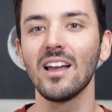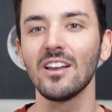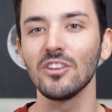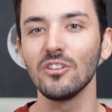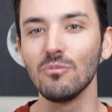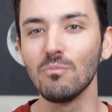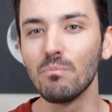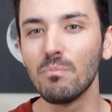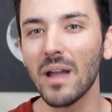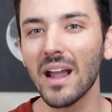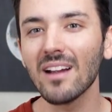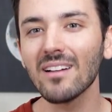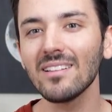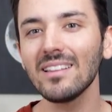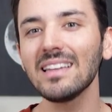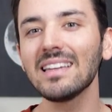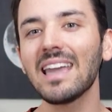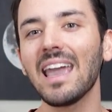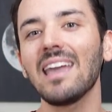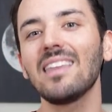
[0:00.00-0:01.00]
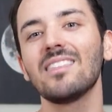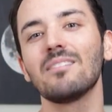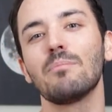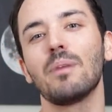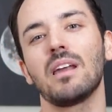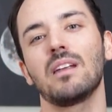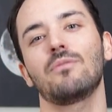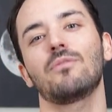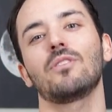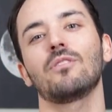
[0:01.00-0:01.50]
you barely gain the
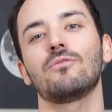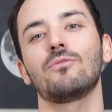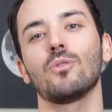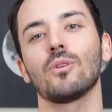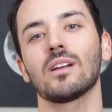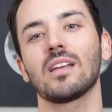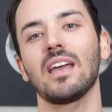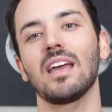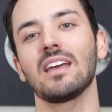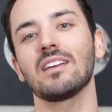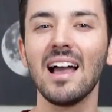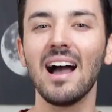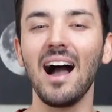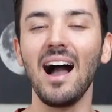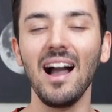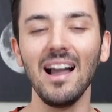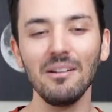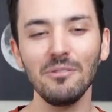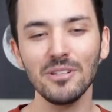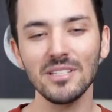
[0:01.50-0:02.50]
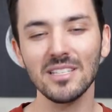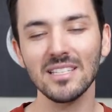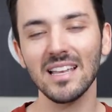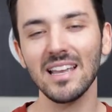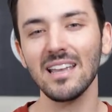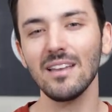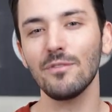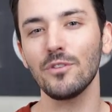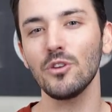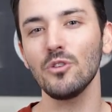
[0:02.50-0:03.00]
benefit of 4K. I would
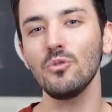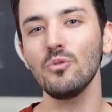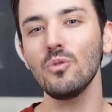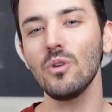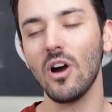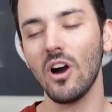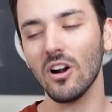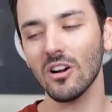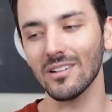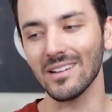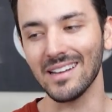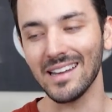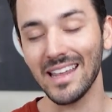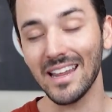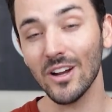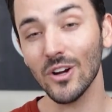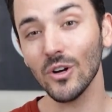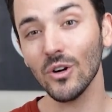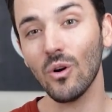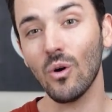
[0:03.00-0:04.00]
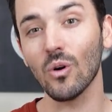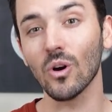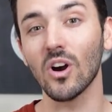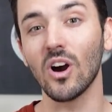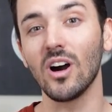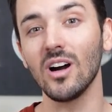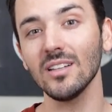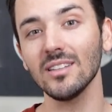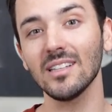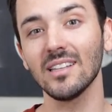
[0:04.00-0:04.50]
say if you are near or
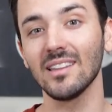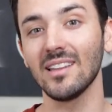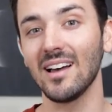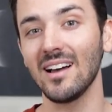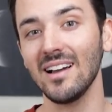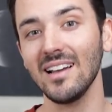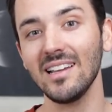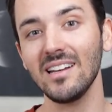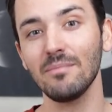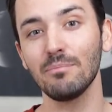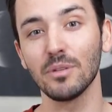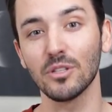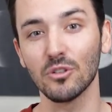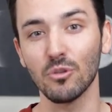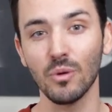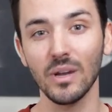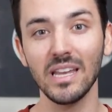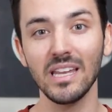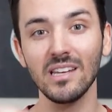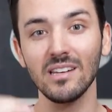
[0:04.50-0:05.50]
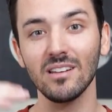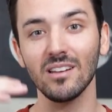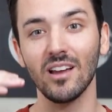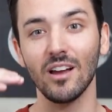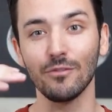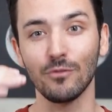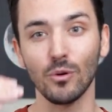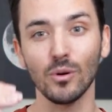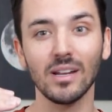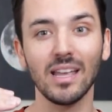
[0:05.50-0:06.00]
on the line between a
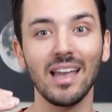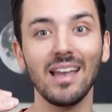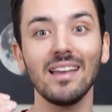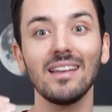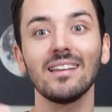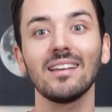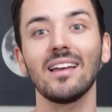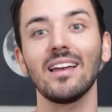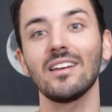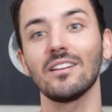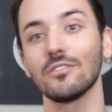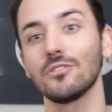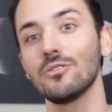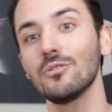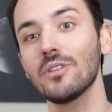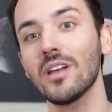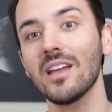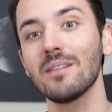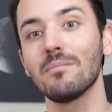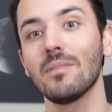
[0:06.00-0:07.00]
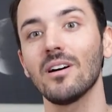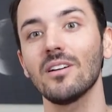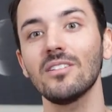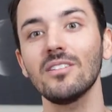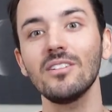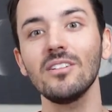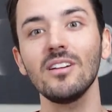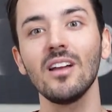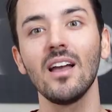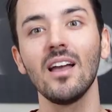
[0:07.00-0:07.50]
4K and a 2K
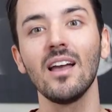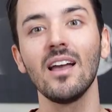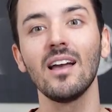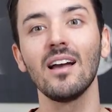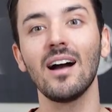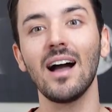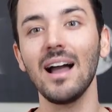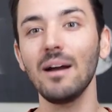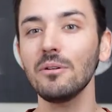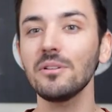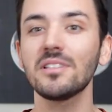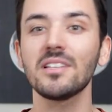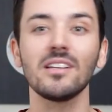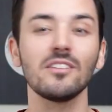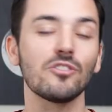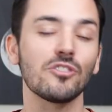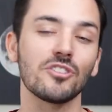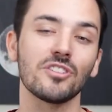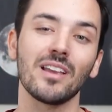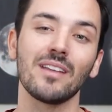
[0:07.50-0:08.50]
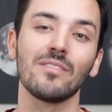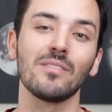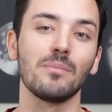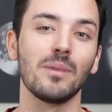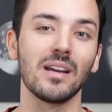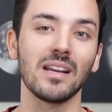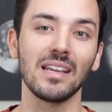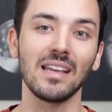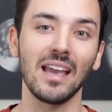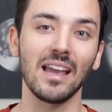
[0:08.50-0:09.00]
monitor, I would say just save the
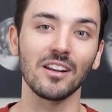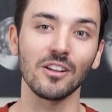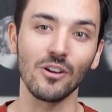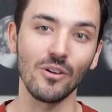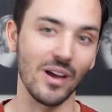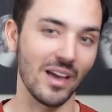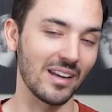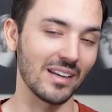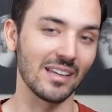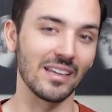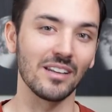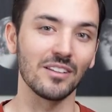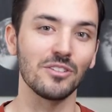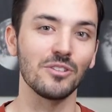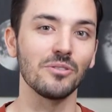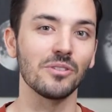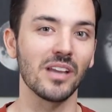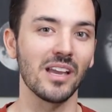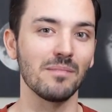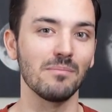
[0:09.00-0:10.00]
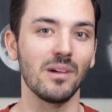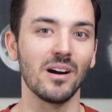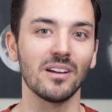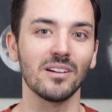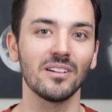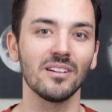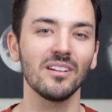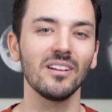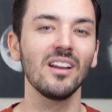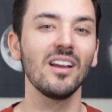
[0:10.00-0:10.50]
money and go ahead and get a 2K
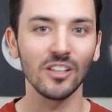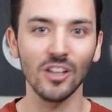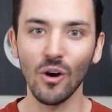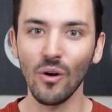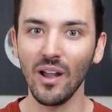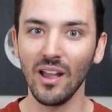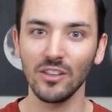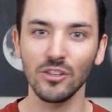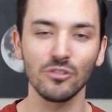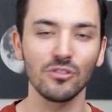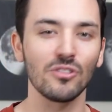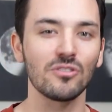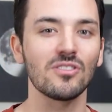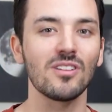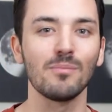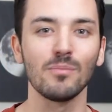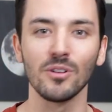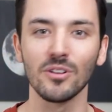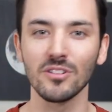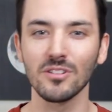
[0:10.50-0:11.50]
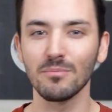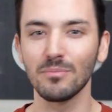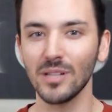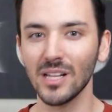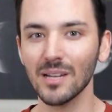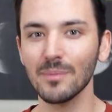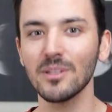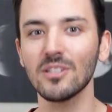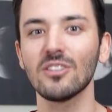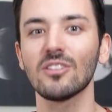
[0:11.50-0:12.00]
monitor. Go ahead, use those numbers,
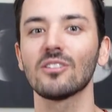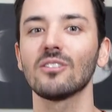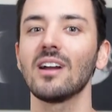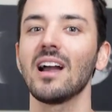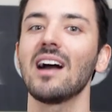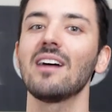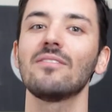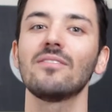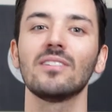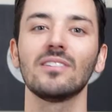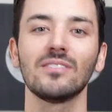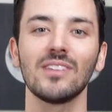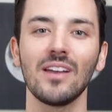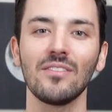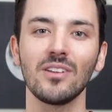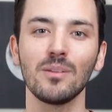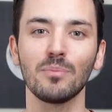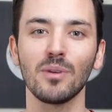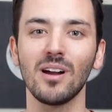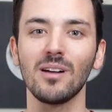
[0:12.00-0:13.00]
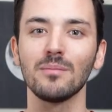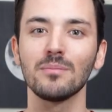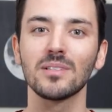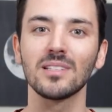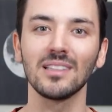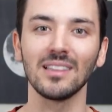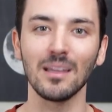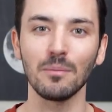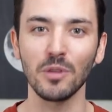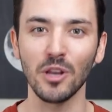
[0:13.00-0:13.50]
plug them into the graph. If you have any
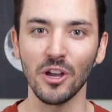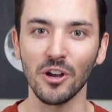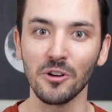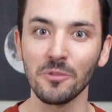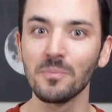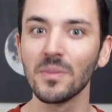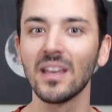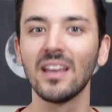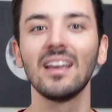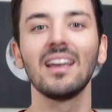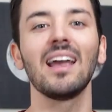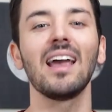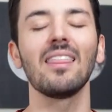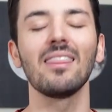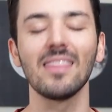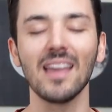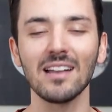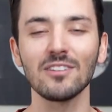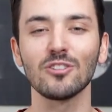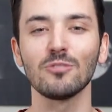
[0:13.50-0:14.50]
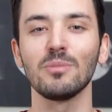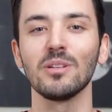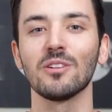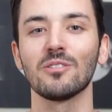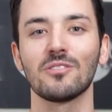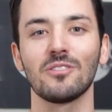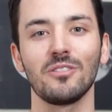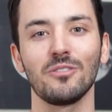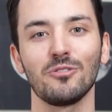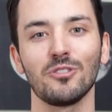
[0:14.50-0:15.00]
problems, let me know, and that should be your
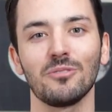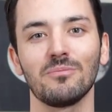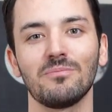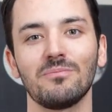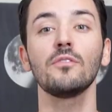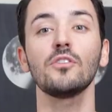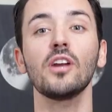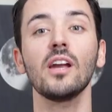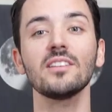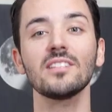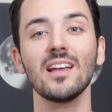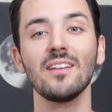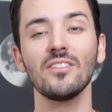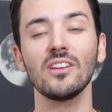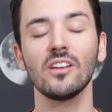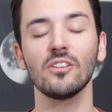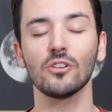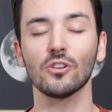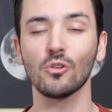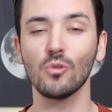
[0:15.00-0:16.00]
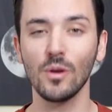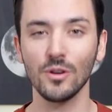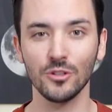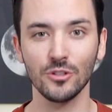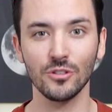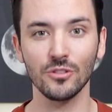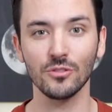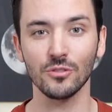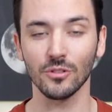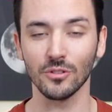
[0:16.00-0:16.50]
solution. If you guys have any other
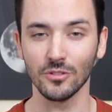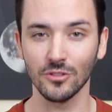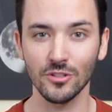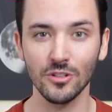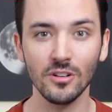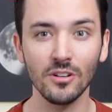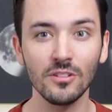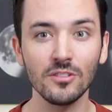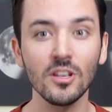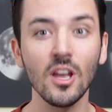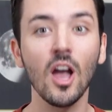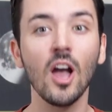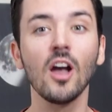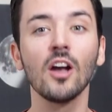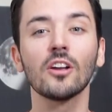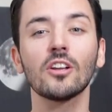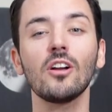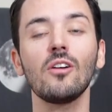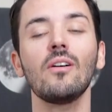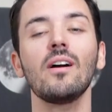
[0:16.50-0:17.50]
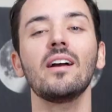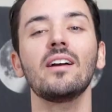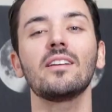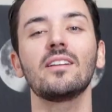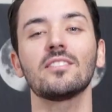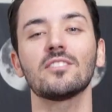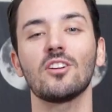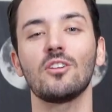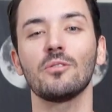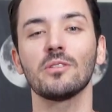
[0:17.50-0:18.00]
questions or concerns, go ahead,
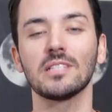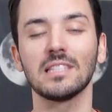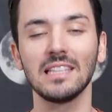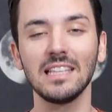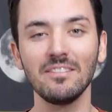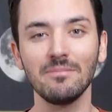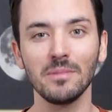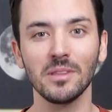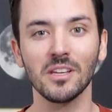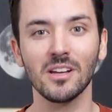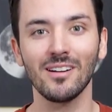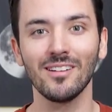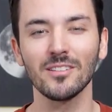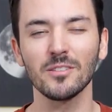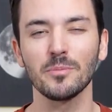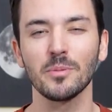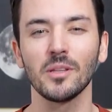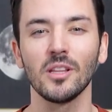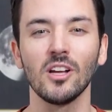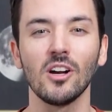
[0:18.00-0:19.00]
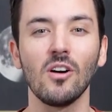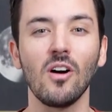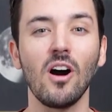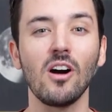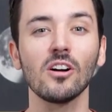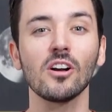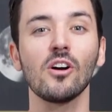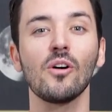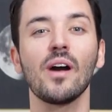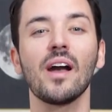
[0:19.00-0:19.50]
as always, leave them in the comments below.
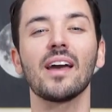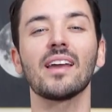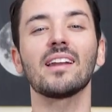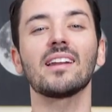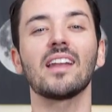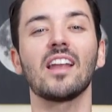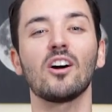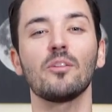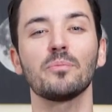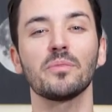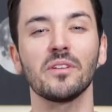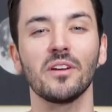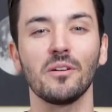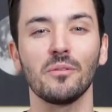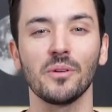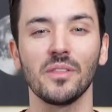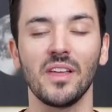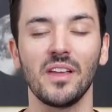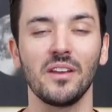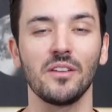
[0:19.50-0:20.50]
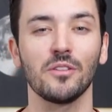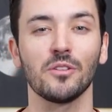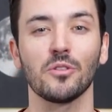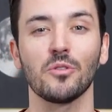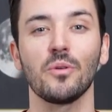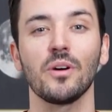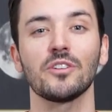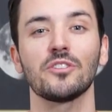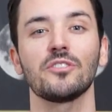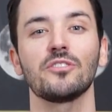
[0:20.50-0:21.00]
I'll go ahead and help you out with any other
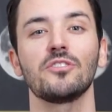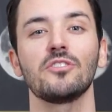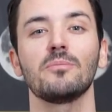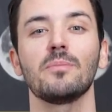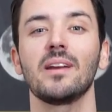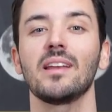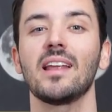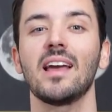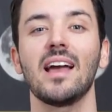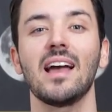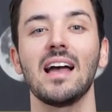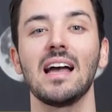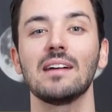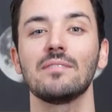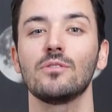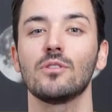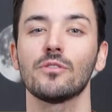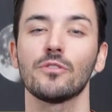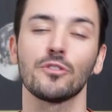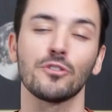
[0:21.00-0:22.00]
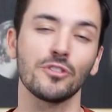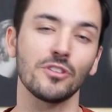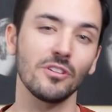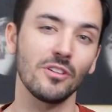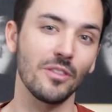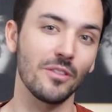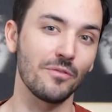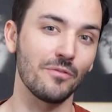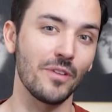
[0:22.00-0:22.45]
questions you might have, or if you're still on the